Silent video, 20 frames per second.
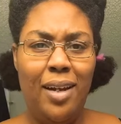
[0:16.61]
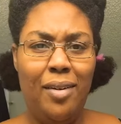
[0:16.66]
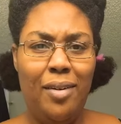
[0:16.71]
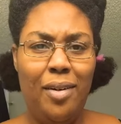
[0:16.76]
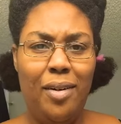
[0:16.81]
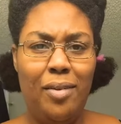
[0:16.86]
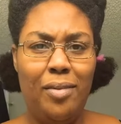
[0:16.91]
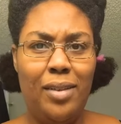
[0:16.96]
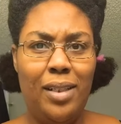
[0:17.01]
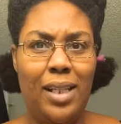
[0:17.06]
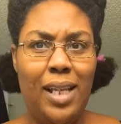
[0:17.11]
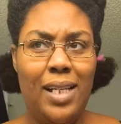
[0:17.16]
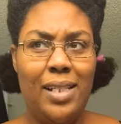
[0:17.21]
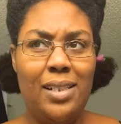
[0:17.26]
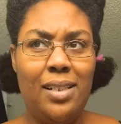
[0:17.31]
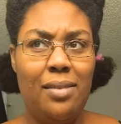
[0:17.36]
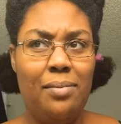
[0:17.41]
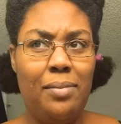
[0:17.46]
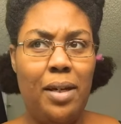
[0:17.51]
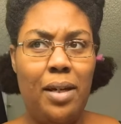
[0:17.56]
I don't know, the
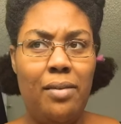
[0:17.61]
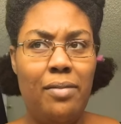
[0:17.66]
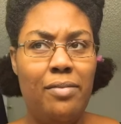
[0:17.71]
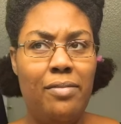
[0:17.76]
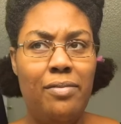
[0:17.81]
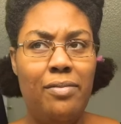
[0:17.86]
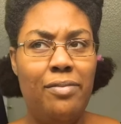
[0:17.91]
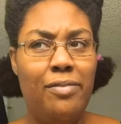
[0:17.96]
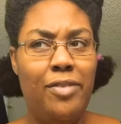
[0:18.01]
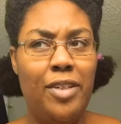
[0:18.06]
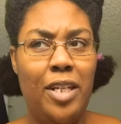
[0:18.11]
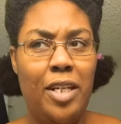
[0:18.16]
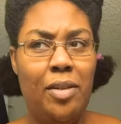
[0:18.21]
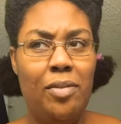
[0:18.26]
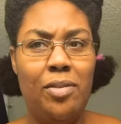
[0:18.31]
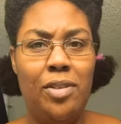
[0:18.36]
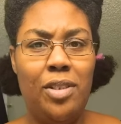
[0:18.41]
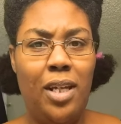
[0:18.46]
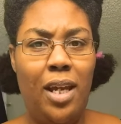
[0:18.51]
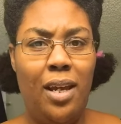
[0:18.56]
last time I
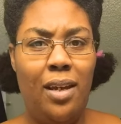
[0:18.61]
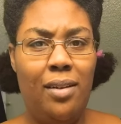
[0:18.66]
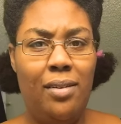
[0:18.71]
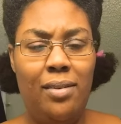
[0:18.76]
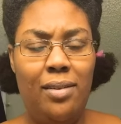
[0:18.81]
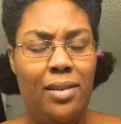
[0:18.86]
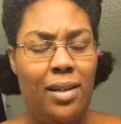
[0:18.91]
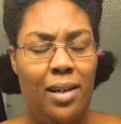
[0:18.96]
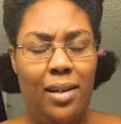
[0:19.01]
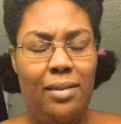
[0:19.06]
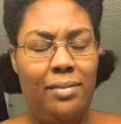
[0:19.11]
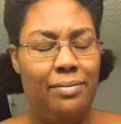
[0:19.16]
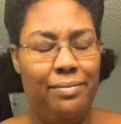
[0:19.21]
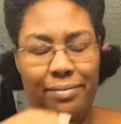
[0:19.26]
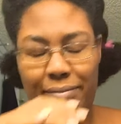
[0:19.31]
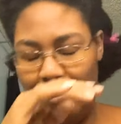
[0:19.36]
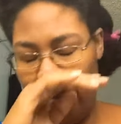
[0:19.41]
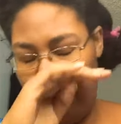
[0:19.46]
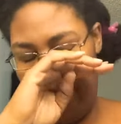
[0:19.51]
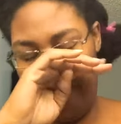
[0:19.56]
video chat, um,
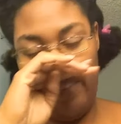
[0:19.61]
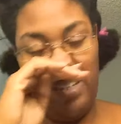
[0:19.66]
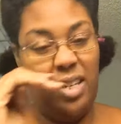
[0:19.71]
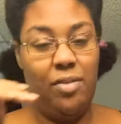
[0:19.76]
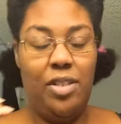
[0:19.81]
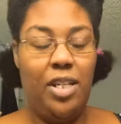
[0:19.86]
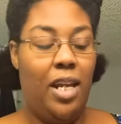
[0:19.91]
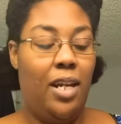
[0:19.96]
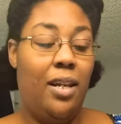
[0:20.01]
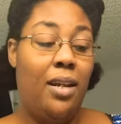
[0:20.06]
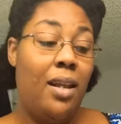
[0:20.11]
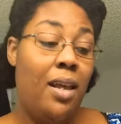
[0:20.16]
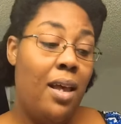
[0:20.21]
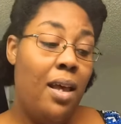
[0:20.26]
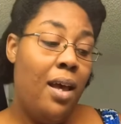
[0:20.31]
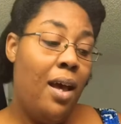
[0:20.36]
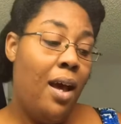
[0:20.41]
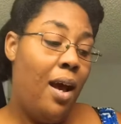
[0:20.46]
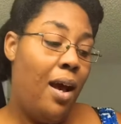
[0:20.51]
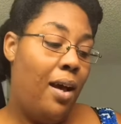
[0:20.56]
video chatted,
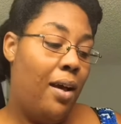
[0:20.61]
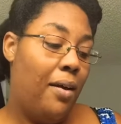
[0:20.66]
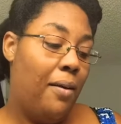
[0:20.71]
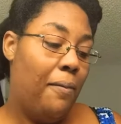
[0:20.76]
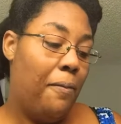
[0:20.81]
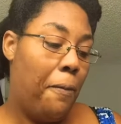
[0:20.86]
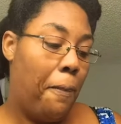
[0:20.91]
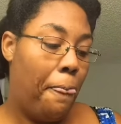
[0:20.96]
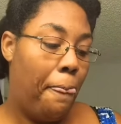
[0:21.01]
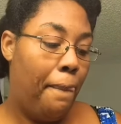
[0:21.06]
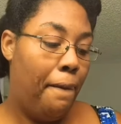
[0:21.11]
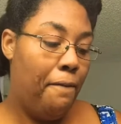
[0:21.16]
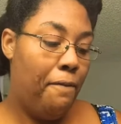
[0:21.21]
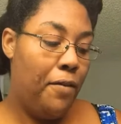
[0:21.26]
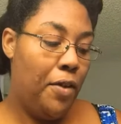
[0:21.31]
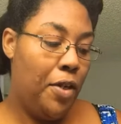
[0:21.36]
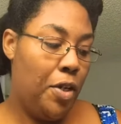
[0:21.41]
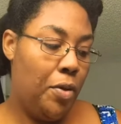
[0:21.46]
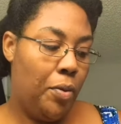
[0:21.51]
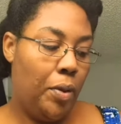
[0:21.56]
um,
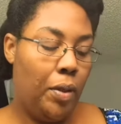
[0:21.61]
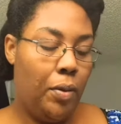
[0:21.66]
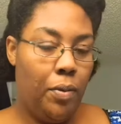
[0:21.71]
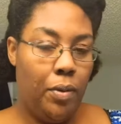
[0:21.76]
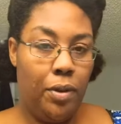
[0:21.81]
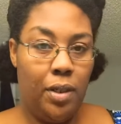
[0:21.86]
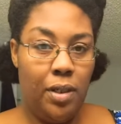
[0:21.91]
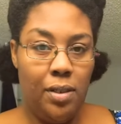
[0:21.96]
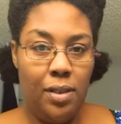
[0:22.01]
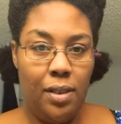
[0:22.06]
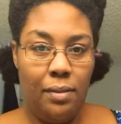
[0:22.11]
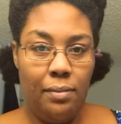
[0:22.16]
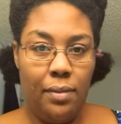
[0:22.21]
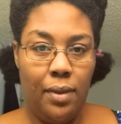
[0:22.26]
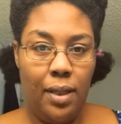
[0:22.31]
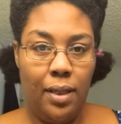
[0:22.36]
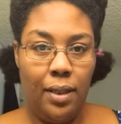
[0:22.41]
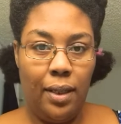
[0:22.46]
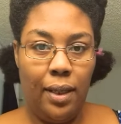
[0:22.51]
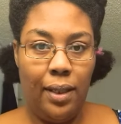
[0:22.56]
video recorded
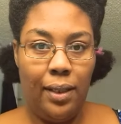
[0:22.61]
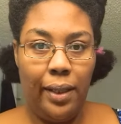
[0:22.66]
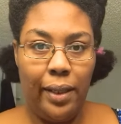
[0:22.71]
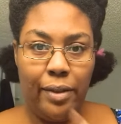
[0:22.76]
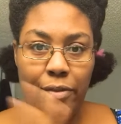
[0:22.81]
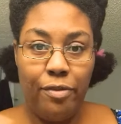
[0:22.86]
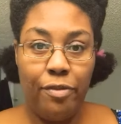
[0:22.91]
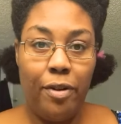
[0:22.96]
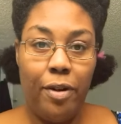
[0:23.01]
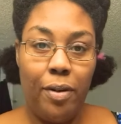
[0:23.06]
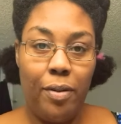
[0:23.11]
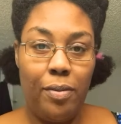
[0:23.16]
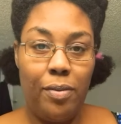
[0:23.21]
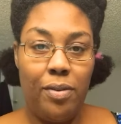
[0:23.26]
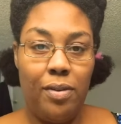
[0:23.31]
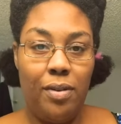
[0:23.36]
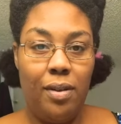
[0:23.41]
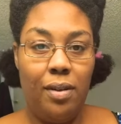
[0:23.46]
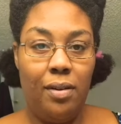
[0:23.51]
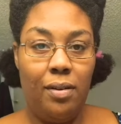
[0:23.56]
something, it like
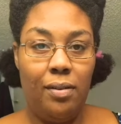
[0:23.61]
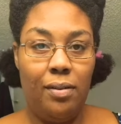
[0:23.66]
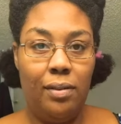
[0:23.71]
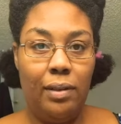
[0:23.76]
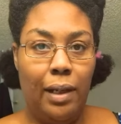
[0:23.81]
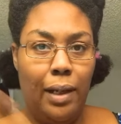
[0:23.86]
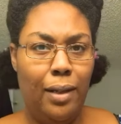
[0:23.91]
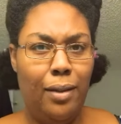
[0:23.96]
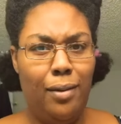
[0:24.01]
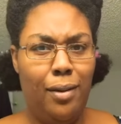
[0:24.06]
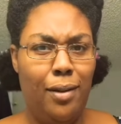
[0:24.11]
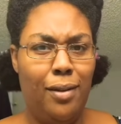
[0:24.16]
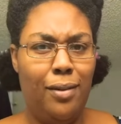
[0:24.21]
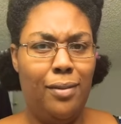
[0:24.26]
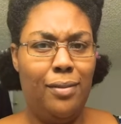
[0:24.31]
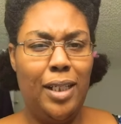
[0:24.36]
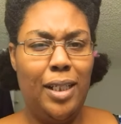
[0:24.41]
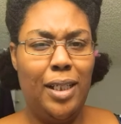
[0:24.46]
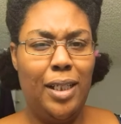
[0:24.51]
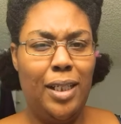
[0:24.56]
froze, so I don't know.
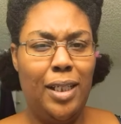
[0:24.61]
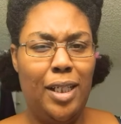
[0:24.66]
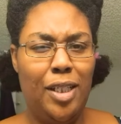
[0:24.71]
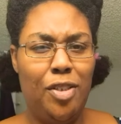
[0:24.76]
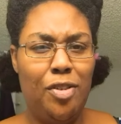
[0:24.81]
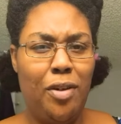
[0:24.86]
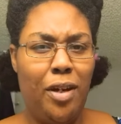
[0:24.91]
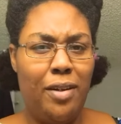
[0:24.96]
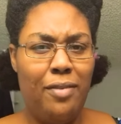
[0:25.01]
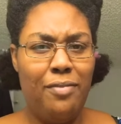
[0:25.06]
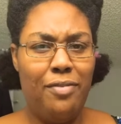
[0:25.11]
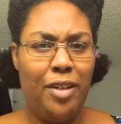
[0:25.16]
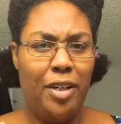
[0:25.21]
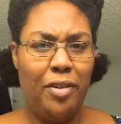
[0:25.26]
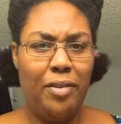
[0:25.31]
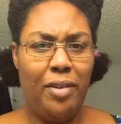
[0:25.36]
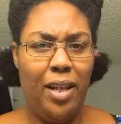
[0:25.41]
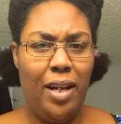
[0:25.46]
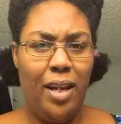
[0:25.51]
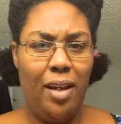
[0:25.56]
I'm going to try and
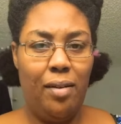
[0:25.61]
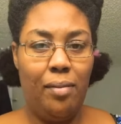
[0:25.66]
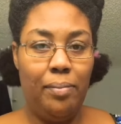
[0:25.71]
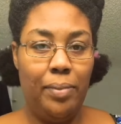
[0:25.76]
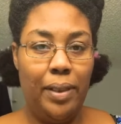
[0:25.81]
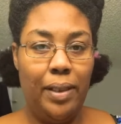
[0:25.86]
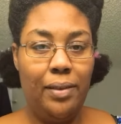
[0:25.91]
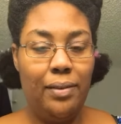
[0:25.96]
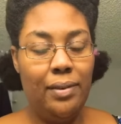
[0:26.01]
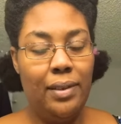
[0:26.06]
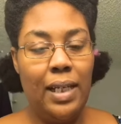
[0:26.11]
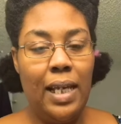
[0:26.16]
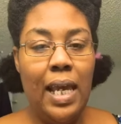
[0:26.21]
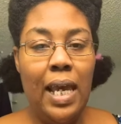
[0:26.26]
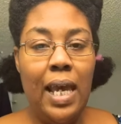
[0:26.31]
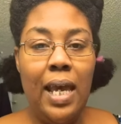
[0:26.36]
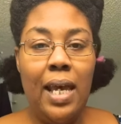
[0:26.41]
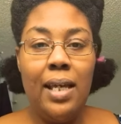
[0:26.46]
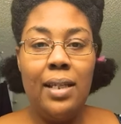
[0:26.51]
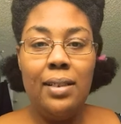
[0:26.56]
figure that out, but
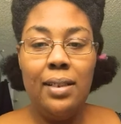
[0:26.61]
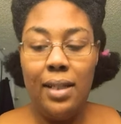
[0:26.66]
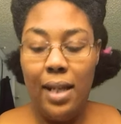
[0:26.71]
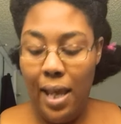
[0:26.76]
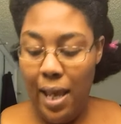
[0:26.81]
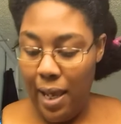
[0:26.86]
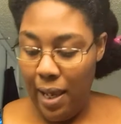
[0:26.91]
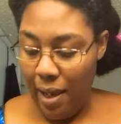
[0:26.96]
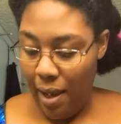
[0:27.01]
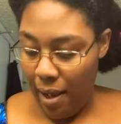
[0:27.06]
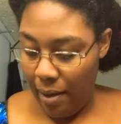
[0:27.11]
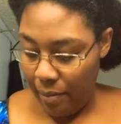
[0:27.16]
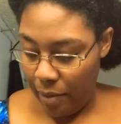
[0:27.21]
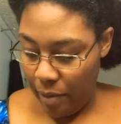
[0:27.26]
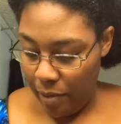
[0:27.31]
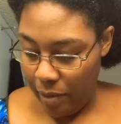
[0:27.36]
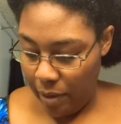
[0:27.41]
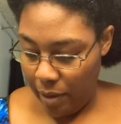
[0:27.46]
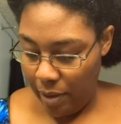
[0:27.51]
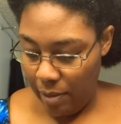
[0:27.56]
today I'm
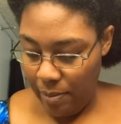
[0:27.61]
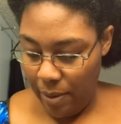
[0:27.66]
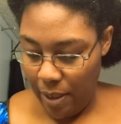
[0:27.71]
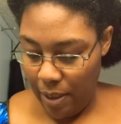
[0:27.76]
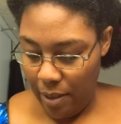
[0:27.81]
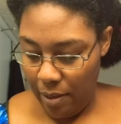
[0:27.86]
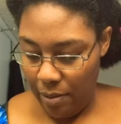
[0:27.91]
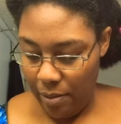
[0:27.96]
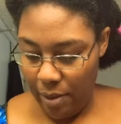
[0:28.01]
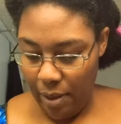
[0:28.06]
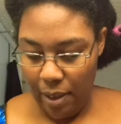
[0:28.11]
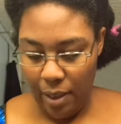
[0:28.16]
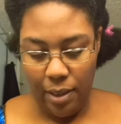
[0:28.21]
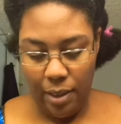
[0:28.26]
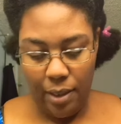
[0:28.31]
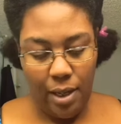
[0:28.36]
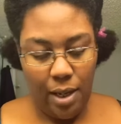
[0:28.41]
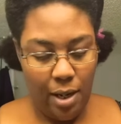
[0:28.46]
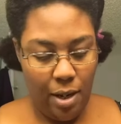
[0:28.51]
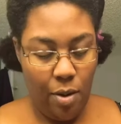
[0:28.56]
going to be
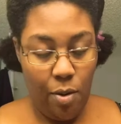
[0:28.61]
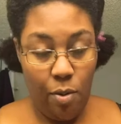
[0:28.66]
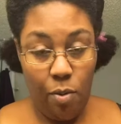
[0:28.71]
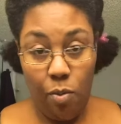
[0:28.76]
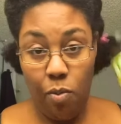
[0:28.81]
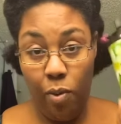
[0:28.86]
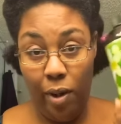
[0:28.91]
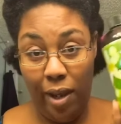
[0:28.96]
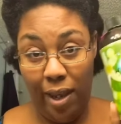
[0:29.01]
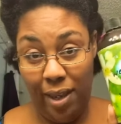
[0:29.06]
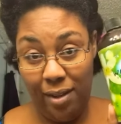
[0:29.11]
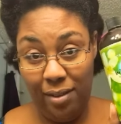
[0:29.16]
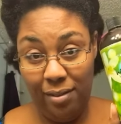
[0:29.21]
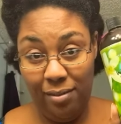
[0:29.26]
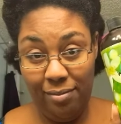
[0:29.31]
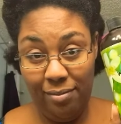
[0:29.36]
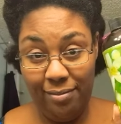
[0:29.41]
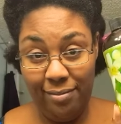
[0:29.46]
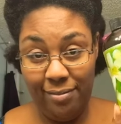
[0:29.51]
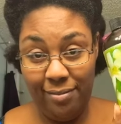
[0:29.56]
using Wen